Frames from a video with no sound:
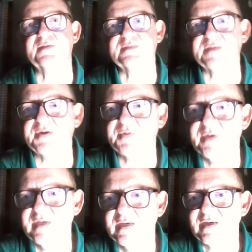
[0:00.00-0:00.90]
So,
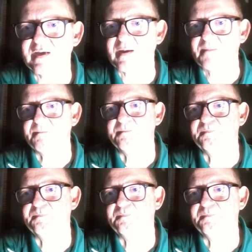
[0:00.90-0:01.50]
um,